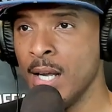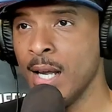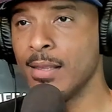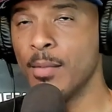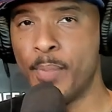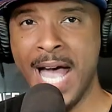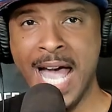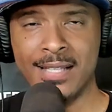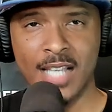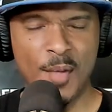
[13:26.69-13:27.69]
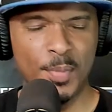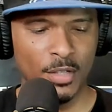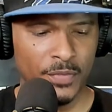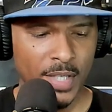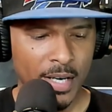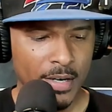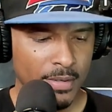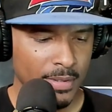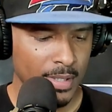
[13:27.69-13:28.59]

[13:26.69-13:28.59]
in the past couple of years?